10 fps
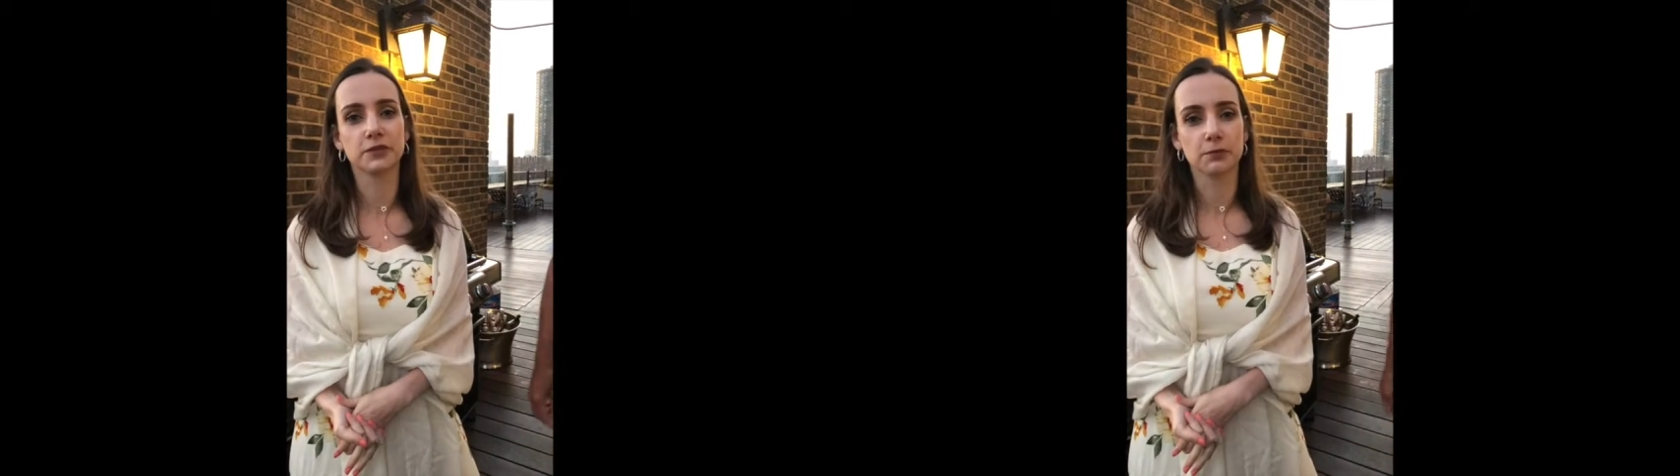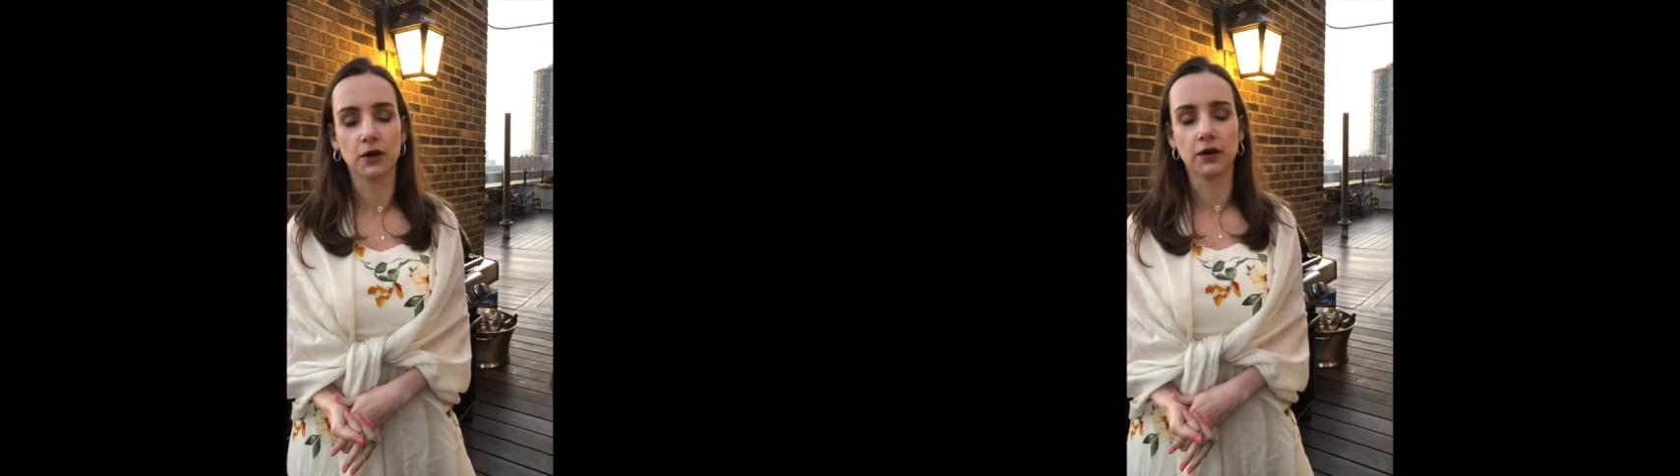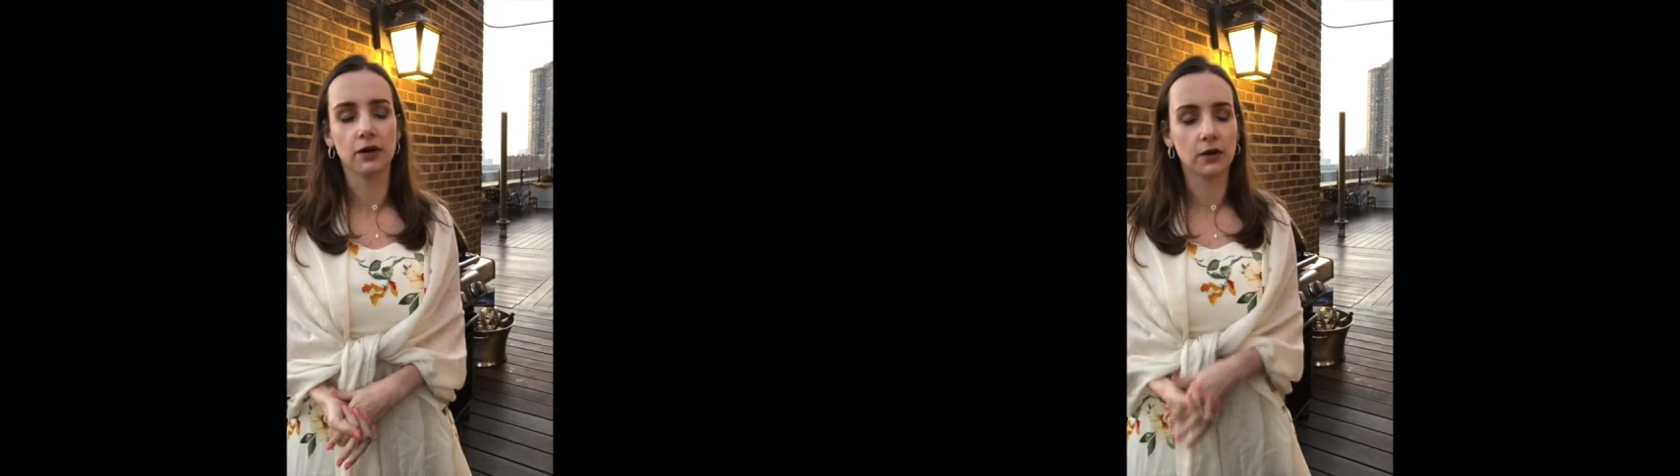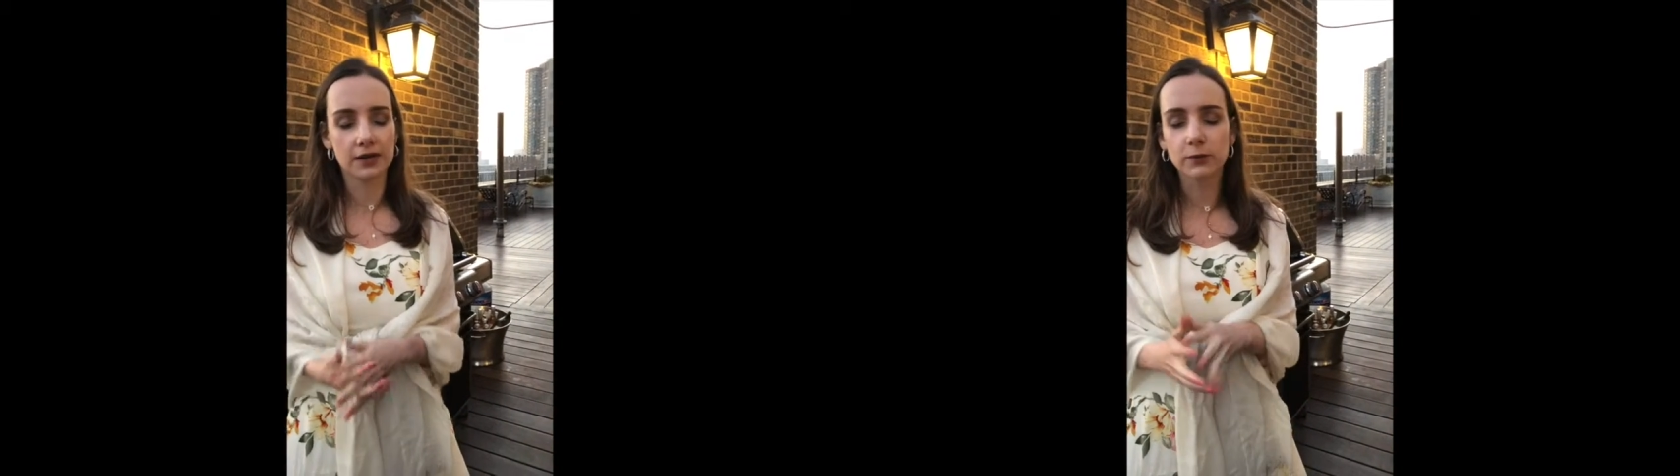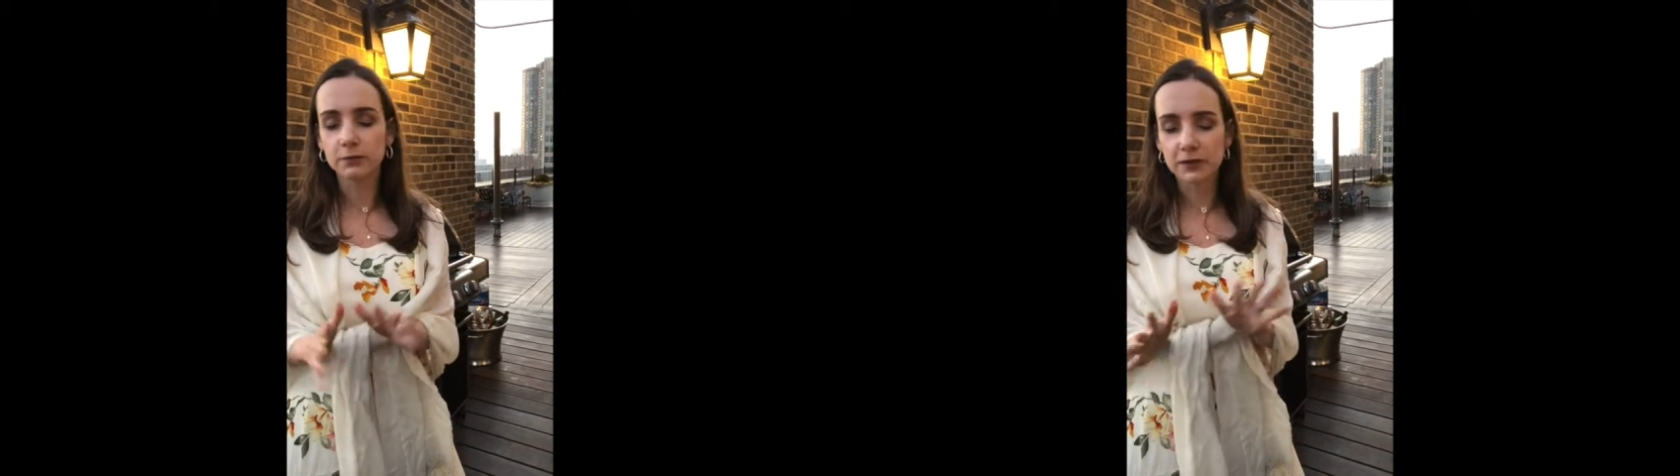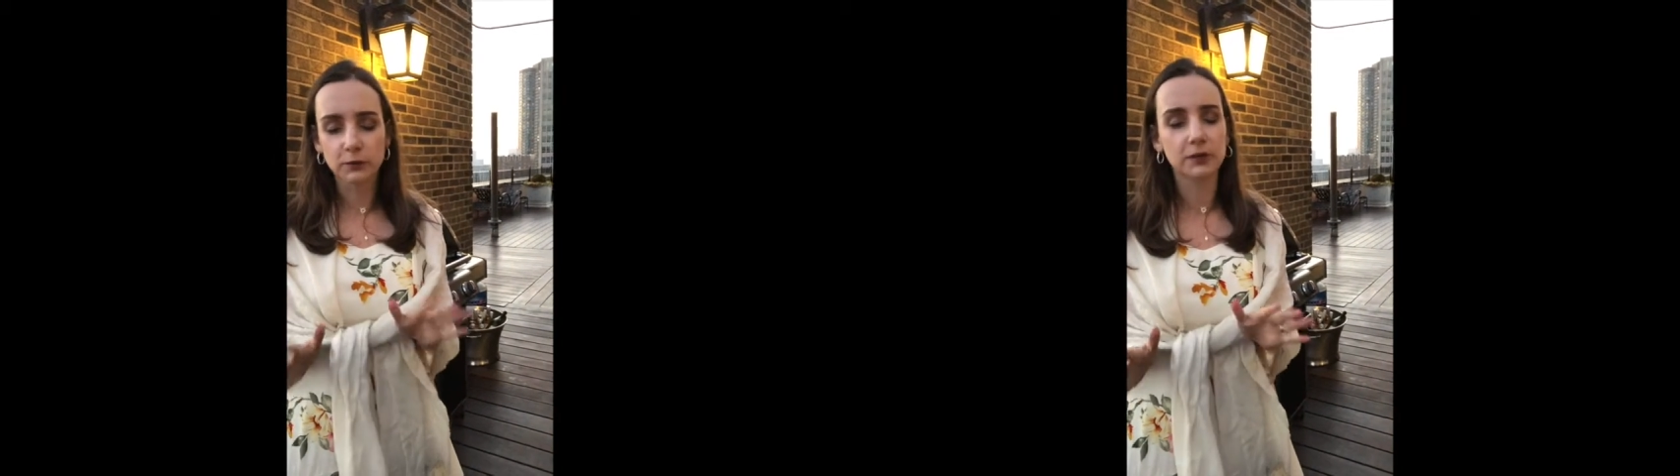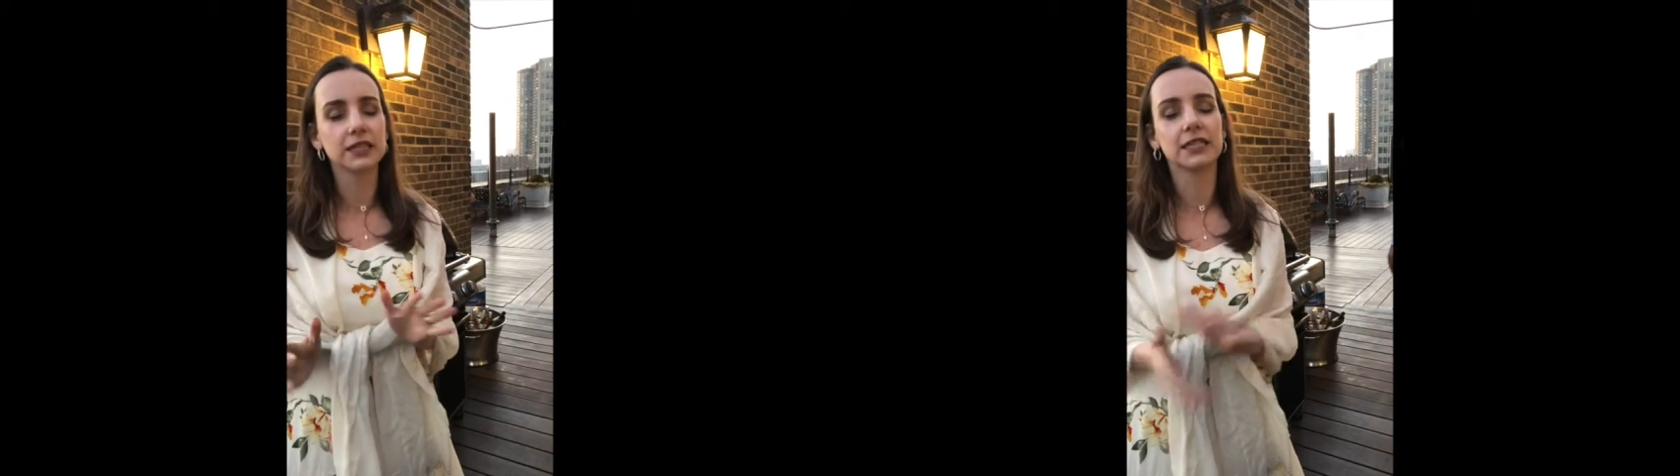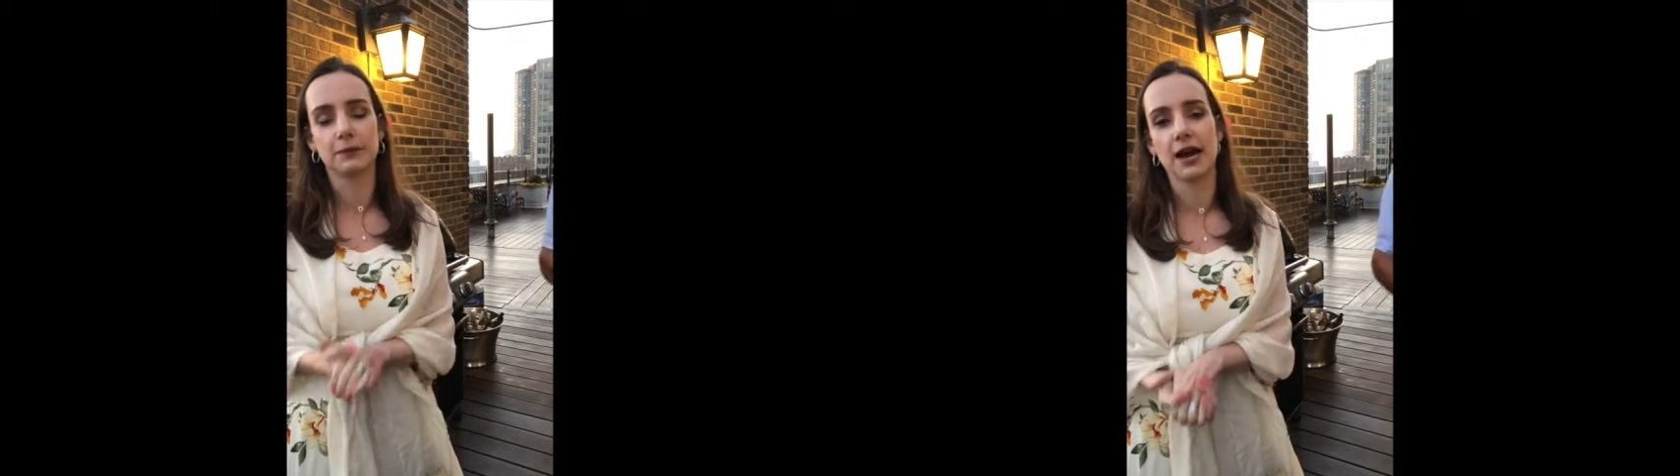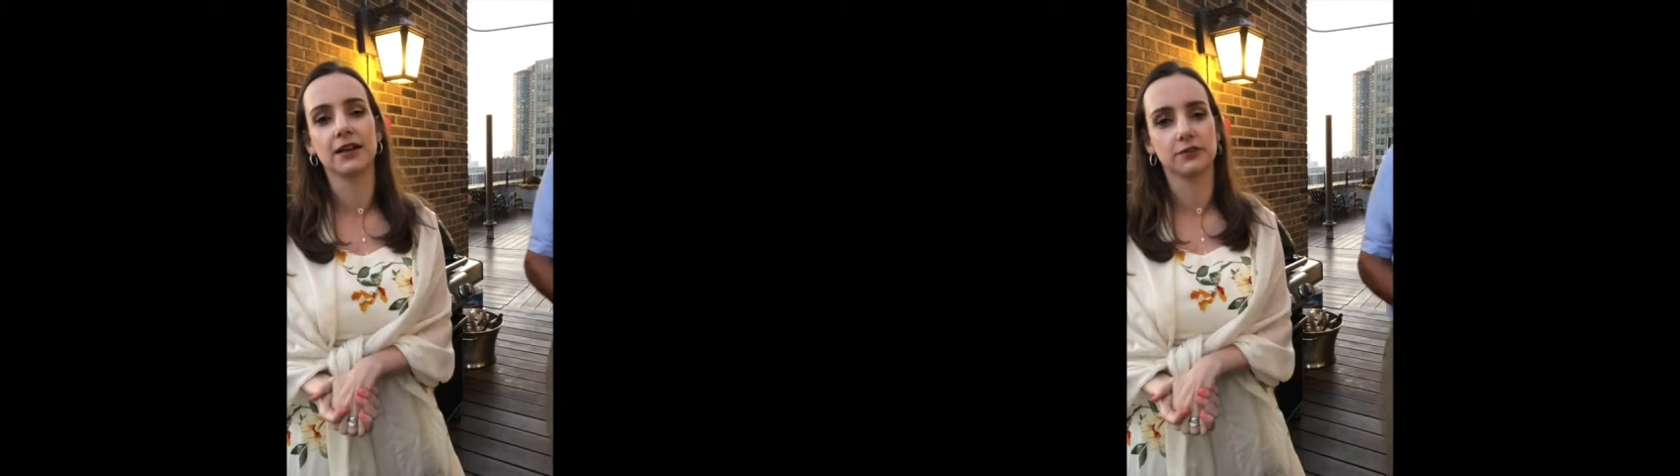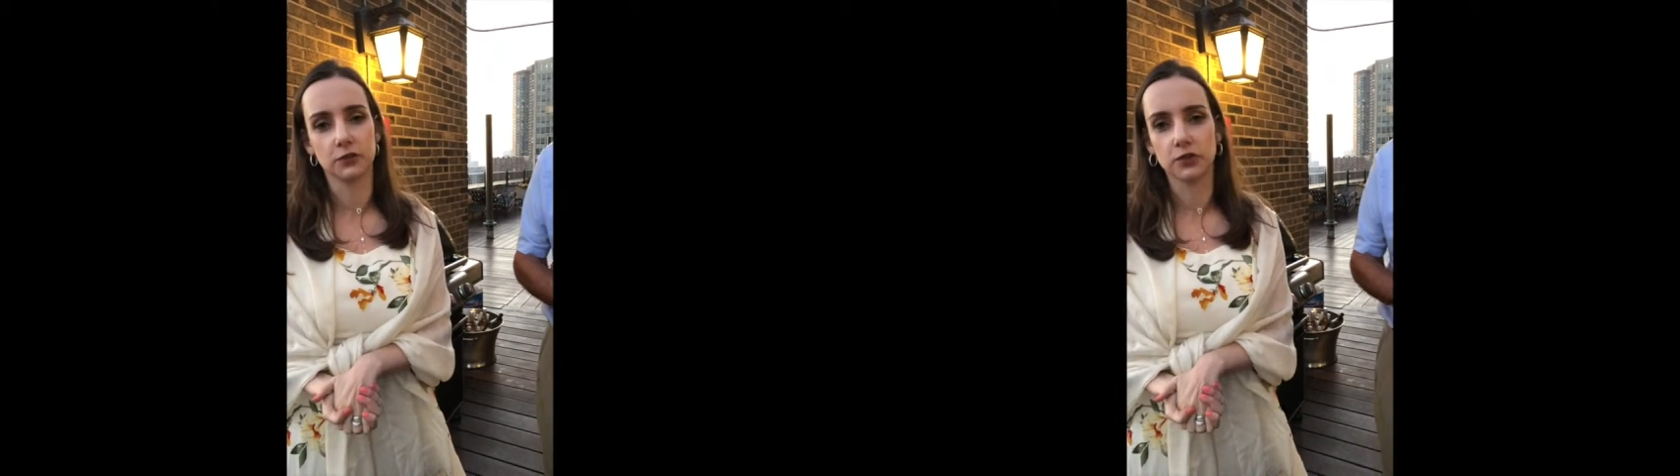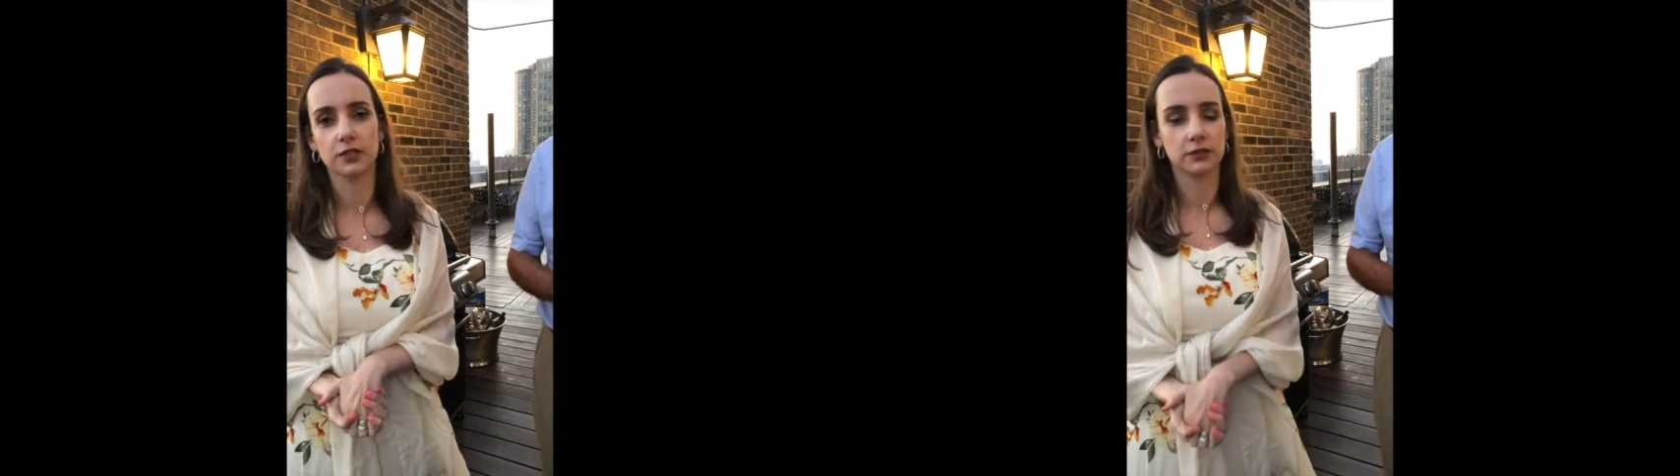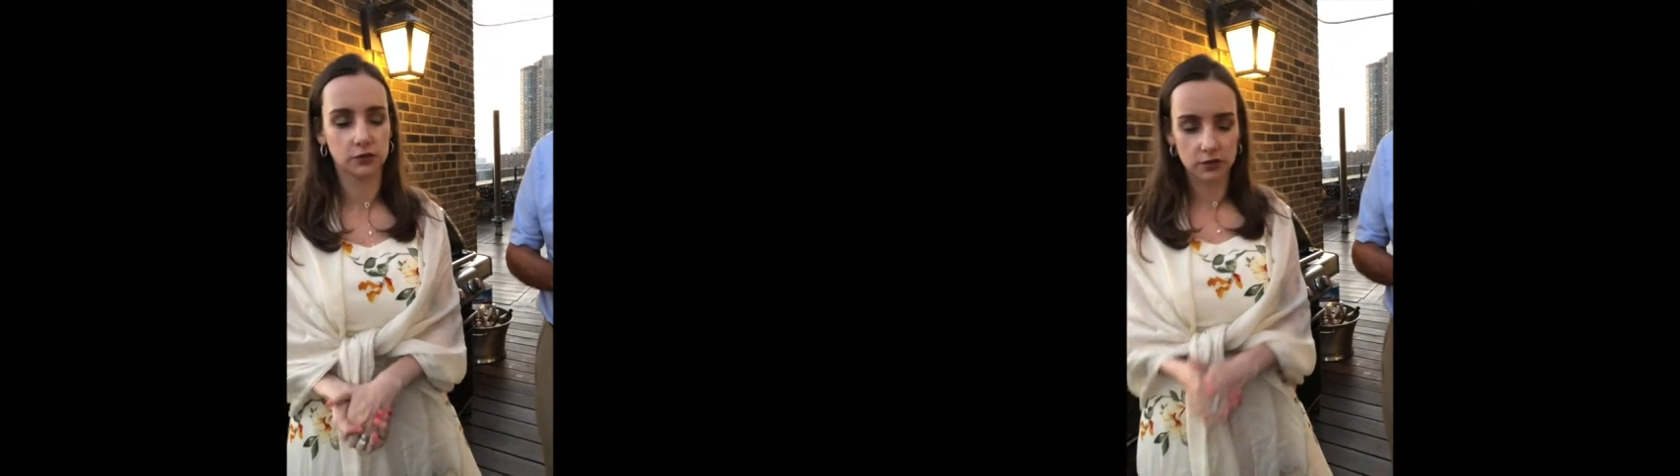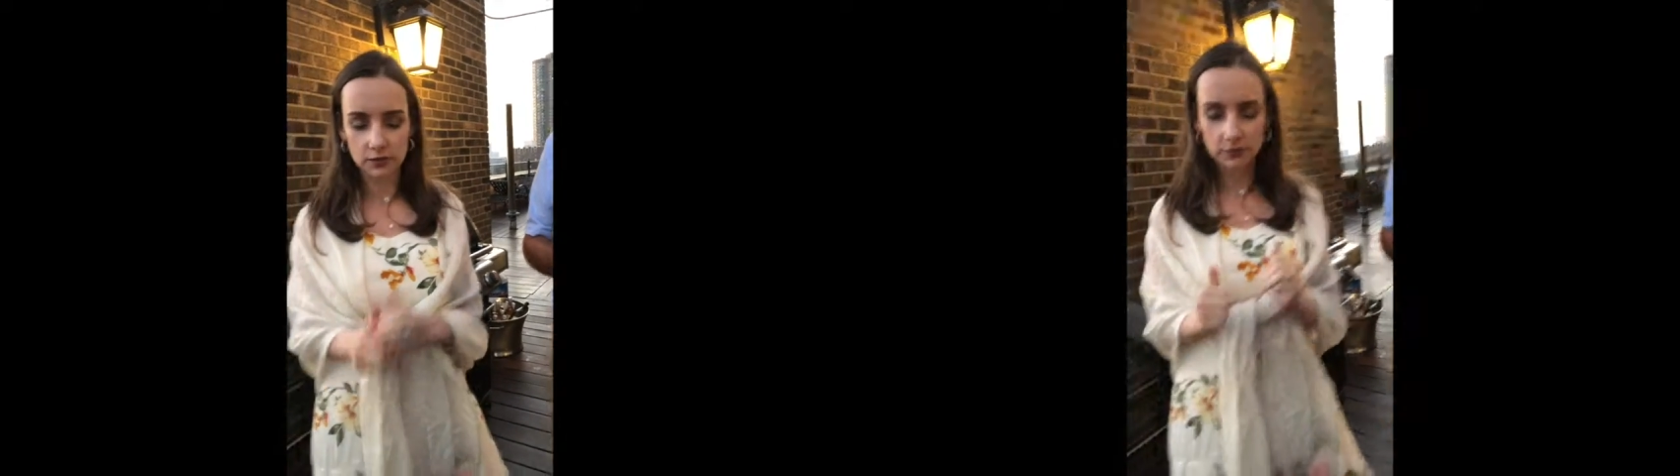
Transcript: up tomorrow. It would be really bad if you didn't. Right.